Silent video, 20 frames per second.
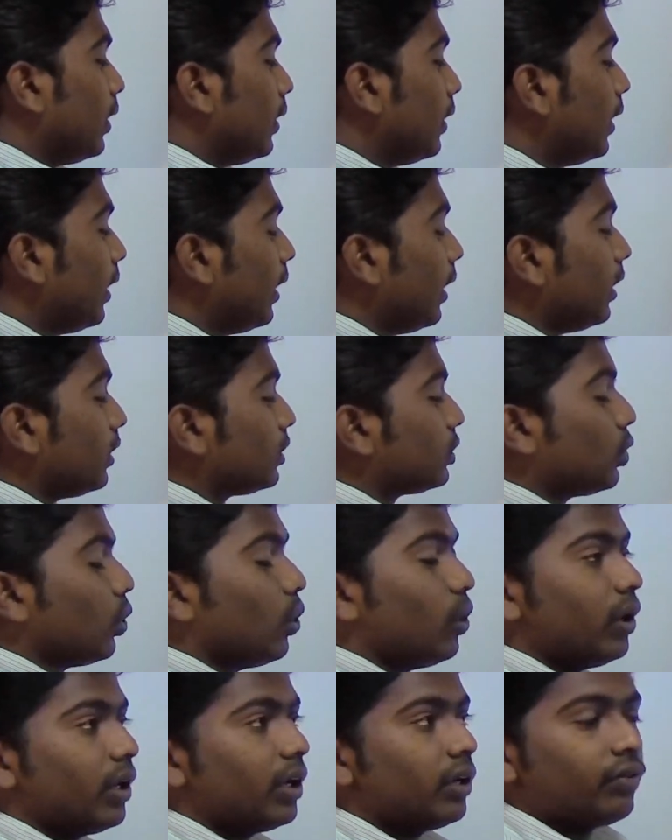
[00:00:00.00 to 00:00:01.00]
the
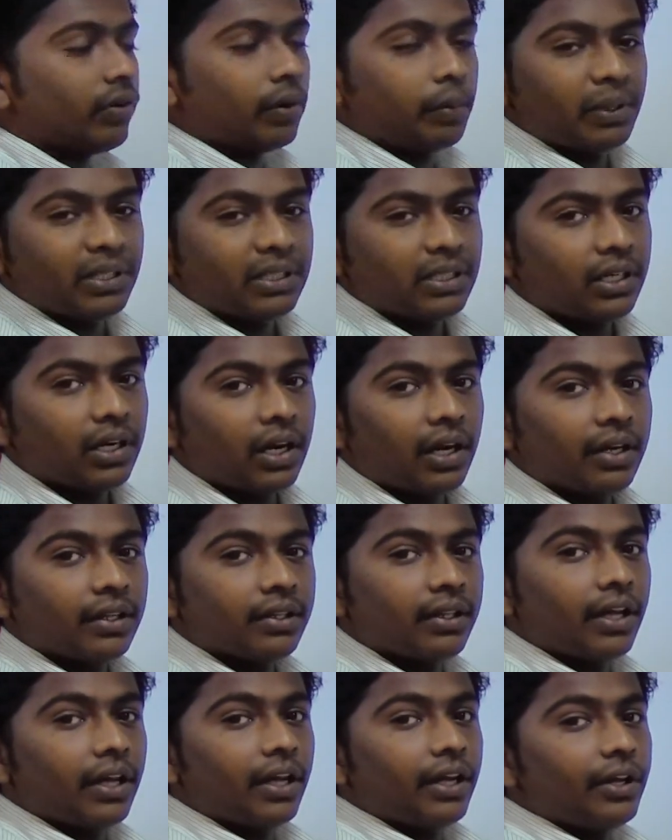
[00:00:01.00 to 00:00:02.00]
stored information
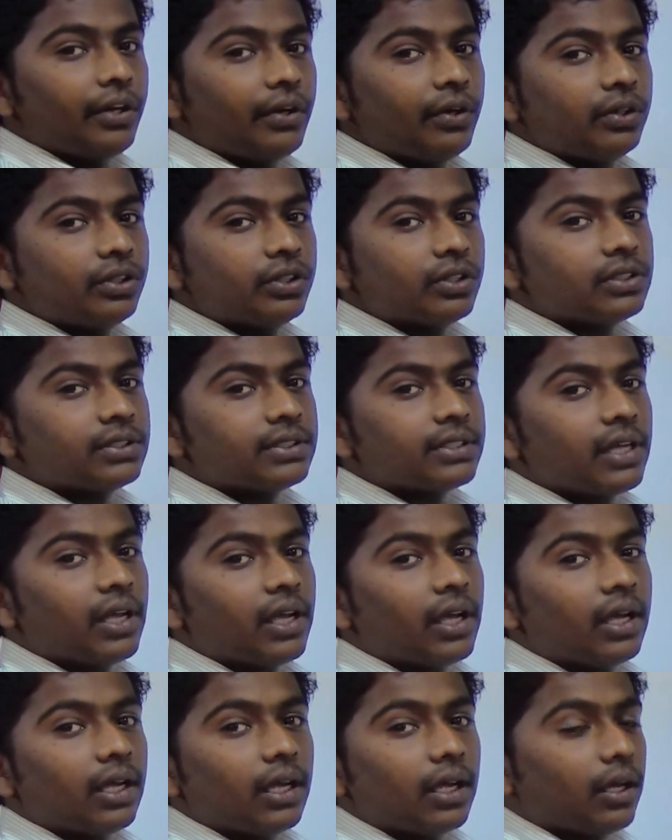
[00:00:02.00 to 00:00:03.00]
and the individual
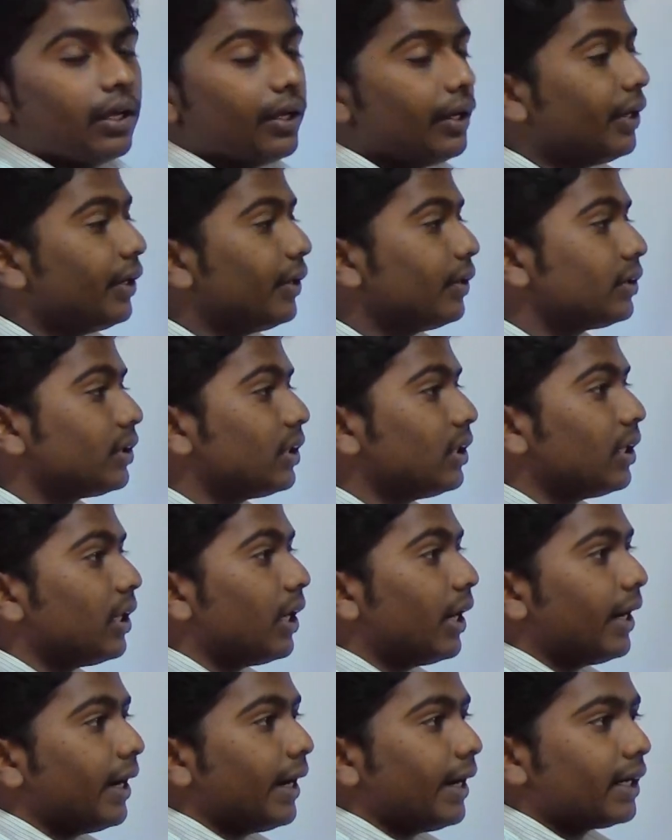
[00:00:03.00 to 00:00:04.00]

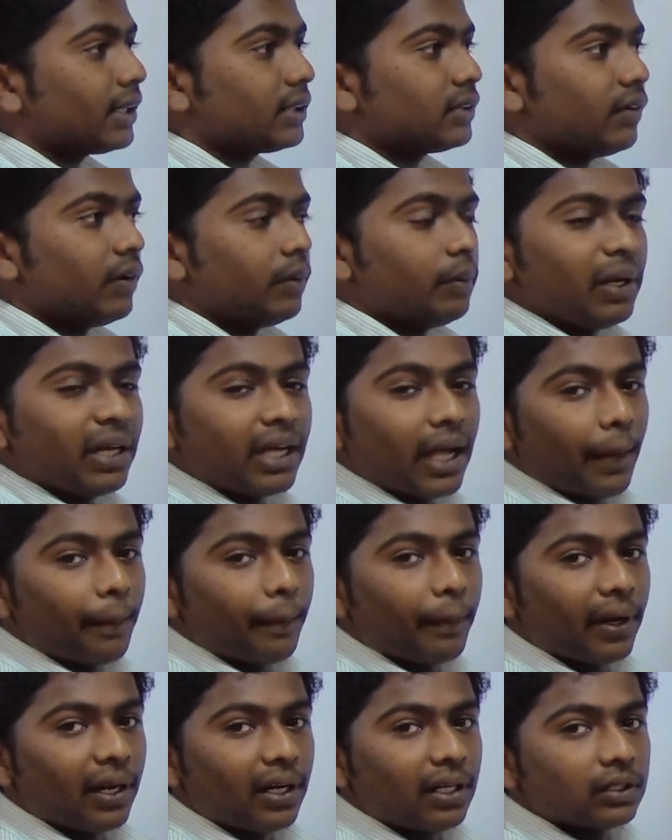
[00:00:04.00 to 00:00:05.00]
data will be
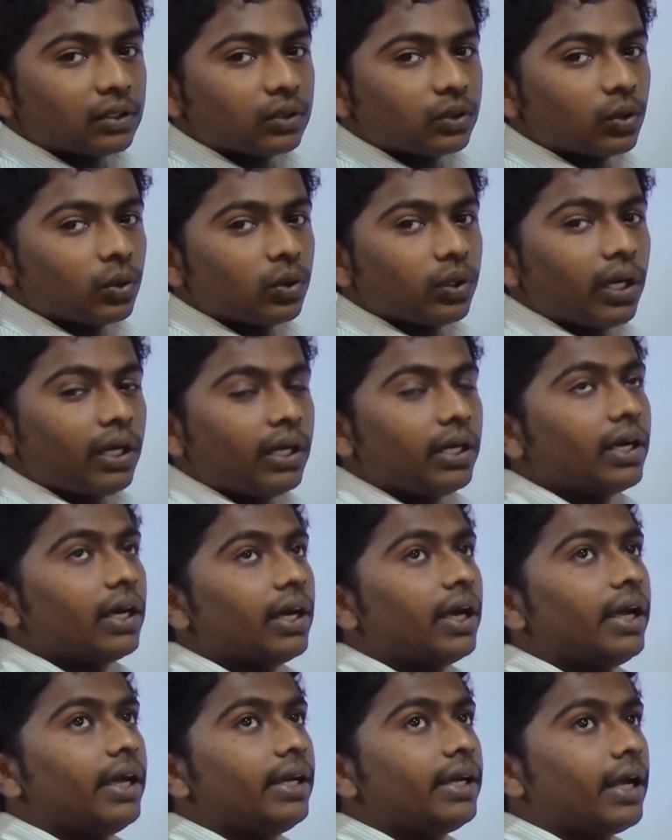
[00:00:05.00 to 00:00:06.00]
compared so that
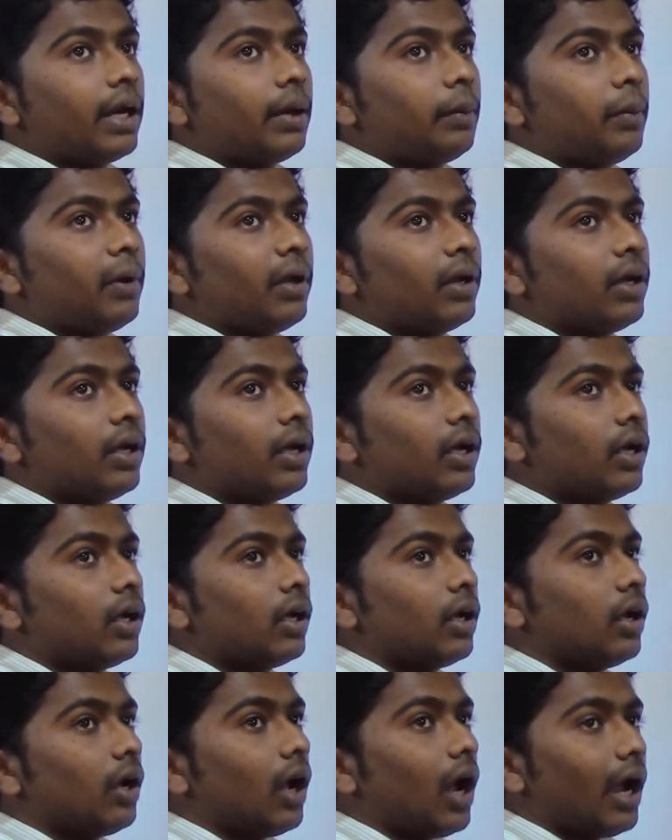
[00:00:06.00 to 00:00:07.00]
it can be
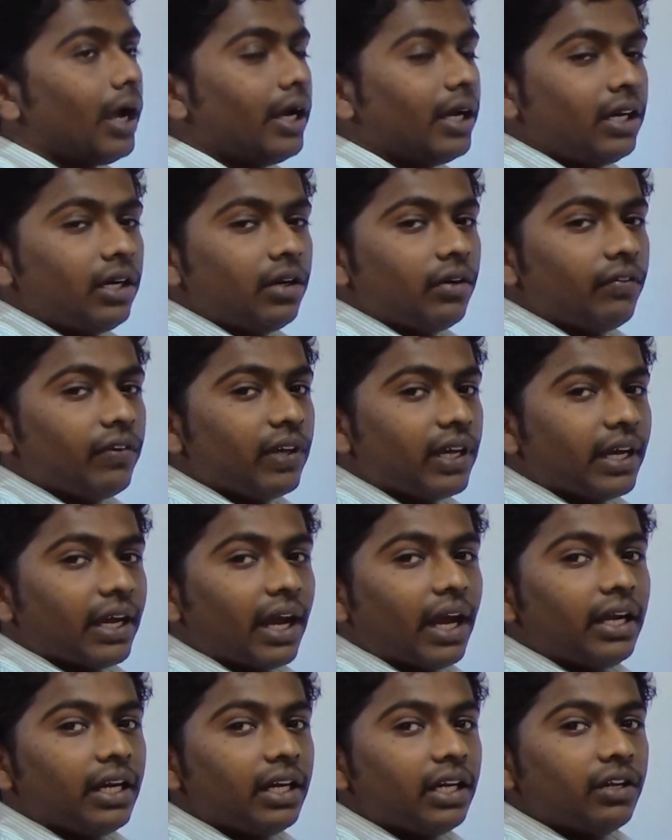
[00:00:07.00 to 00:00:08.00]
we can
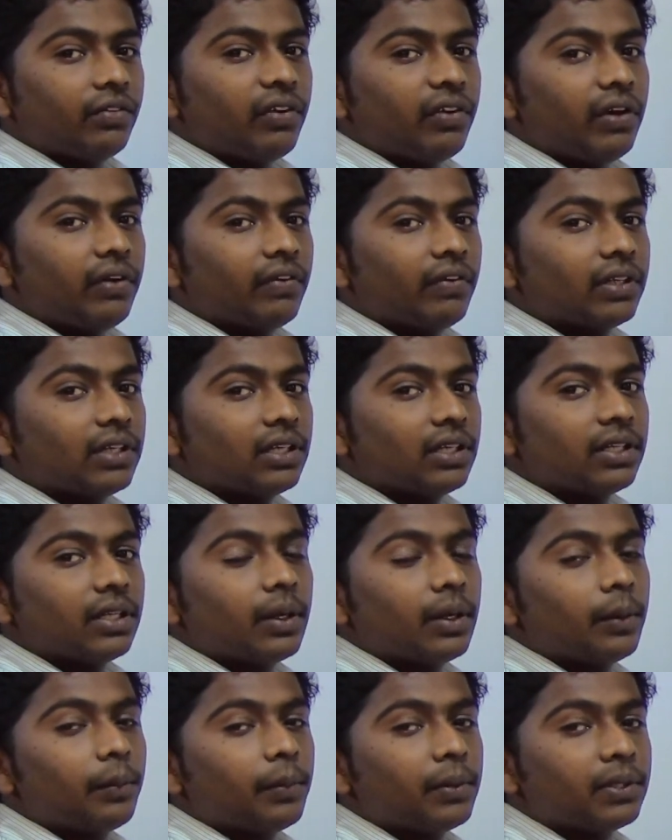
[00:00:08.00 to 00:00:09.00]
identify whether
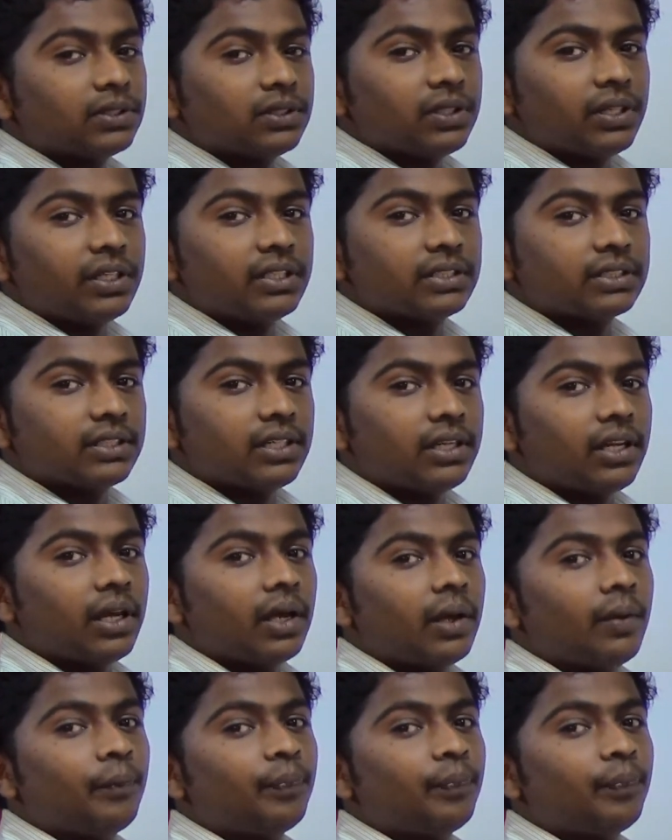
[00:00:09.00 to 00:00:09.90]
the person is an